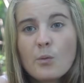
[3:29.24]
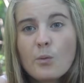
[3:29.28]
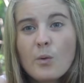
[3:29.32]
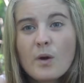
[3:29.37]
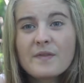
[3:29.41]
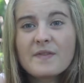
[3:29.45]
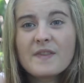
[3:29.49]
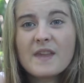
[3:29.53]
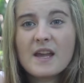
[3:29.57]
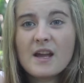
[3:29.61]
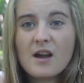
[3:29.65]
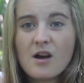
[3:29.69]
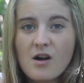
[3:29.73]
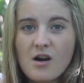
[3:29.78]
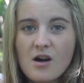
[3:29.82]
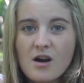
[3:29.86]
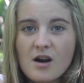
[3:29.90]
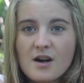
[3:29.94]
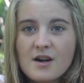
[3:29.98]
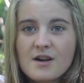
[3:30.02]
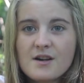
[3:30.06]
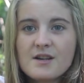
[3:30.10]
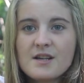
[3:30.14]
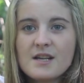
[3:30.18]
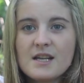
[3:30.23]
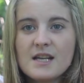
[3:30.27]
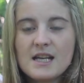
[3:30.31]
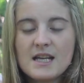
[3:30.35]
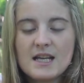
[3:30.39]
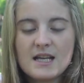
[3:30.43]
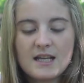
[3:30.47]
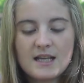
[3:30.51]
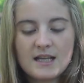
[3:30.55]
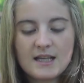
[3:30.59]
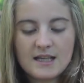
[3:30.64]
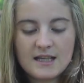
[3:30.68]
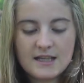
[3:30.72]
What they are
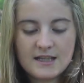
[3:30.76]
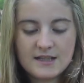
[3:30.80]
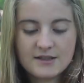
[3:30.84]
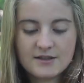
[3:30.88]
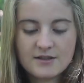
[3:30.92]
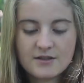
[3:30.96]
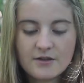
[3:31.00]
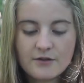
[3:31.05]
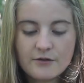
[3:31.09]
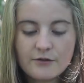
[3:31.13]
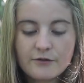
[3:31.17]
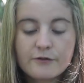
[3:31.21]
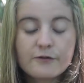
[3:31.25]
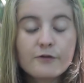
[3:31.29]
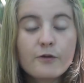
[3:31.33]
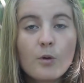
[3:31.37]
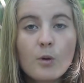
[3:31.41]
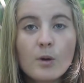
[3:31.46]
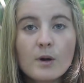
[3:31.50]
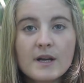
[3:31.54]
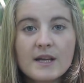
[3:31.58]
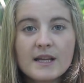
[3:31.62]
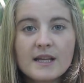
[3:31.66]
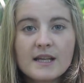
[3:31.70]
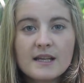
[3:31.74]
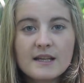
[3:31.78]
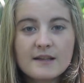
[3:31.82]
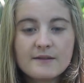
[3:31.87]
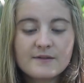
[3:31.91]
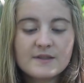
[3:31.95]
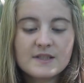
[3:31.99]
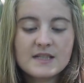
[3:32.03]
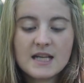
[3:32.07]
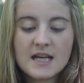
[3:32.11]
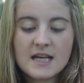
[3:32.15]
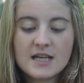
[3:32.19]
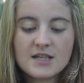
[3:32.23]
is 40
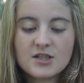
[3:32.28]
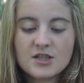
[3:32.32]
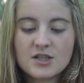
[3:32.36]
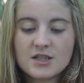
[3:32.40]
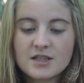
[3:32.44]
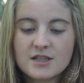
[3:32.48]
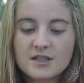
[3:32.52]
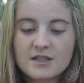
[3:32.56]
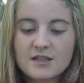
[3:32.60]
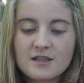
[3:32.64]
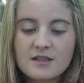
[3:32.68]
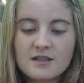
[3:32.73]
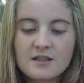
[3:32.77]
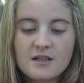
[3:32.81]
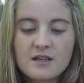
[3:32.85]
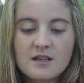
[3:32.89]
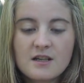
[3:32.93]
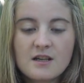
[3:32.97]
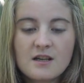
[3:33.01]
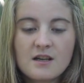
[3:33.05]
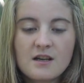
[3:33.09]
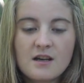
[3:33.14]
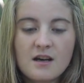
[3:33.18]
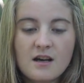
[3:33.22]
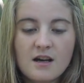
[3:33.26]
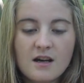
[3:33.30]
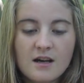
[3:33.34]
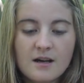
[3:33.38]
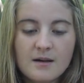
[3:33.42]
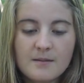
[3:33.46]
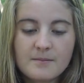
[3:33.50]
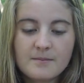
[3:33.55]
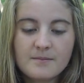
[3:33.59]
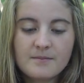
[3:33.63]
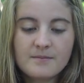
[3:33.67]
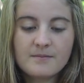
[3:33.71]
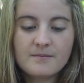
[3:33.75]
invitation
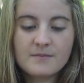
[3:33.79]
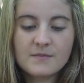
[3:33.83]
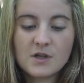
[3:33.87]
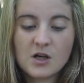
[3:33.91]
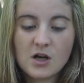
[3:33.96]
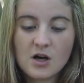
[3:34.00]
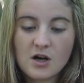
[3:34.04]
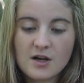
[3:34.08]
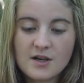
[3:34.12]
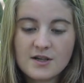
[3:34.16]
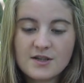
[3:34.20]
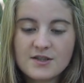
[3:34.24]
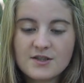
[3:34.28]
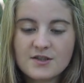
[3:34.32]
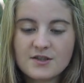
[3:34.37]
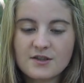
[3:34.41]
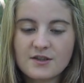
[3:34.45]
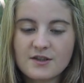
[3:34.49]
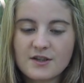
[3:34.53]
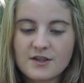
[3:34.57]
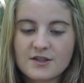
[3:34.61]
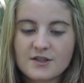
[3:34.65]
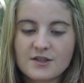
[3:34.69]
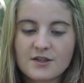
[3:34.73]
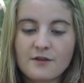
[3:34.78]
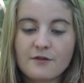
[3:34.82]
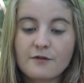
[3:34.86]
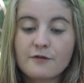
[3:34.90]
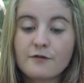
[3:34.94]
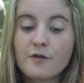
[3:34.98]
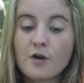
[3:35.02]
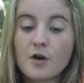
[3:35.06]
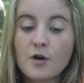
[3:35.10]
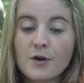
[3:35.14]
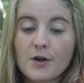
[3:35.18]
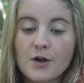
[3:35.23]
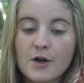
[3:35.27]
cards. So there's a
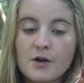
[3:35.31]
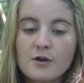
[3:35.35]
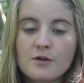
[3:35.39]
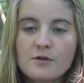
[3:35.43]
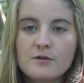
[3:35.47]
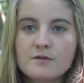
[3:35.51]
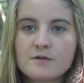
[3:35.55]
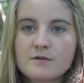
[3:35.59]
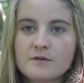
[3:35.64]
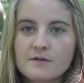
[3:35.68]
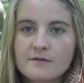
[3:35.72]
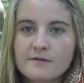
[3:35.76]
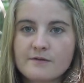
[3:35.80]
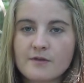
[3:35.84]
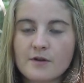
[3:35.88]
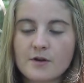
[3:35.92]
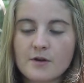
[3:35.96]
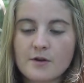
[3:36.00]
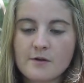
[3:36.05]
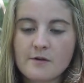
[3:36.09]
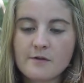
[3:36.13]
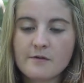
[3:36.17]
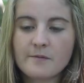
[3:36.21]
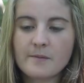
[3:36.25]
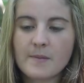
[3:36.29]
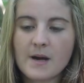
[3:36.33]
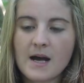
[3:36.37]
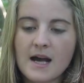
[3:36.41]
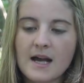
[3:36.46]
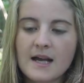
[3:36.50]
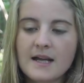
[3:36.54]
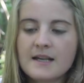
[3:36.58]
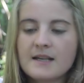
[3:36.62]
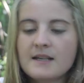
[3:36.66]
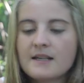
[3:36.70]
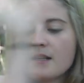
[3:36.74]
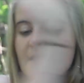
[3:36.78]
photo of
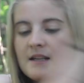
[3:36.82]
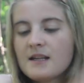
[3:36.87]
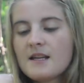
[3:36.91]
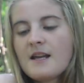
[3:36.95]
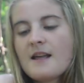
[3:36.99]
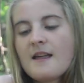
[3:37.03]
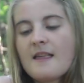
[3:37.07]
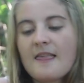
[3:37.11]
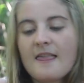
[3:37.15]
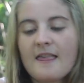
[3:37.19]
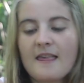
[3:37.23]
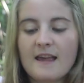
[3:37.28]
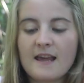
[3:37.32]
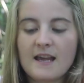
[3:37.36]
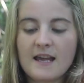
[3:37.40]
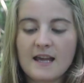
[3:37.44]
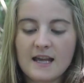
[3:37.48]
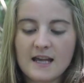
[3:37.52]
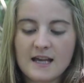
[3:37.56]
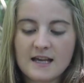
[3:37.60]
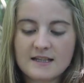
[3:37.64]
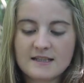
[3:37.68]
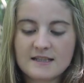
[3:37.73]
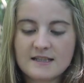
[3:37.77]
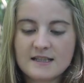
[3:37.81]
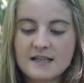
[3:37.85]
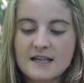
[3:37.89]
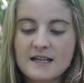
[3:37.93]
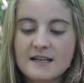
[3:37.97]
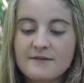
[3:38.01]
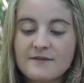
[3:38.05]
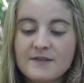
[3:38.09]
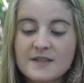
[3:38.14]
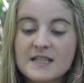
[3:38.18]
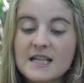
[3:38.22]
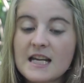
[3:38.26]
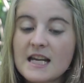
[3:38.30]
mine, and an
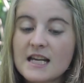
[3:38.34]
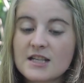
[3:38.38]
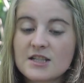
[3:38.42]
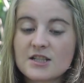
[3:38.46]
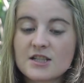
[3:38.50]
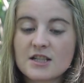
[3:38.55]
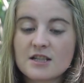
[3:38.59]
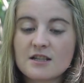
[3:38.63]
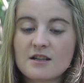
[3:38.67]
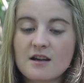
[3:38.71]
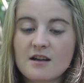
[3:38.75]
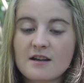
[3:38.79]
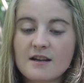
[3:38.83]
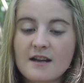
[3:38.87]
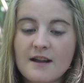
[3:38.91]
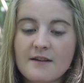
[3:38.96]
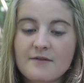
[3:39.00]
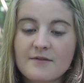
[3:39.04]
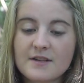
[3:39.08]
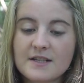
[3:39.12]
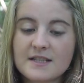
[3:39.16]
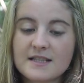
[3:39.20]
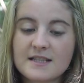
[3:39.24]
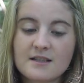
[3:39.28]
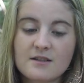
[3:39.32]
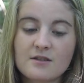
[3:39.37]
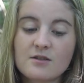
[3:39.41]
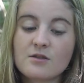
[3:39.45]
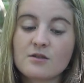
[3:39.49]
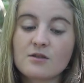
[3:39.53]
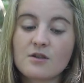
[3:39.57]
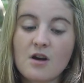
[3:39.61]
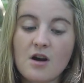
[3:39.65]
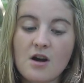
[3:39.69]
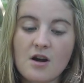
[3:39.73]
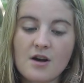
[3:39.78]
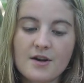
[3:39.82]
invitation on every single
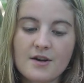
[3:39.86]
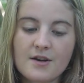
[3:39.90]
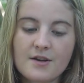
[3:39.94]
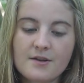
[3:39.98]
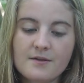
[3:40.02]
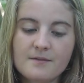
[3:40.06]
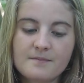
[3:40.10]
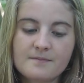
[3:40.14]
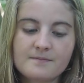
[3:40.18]
card.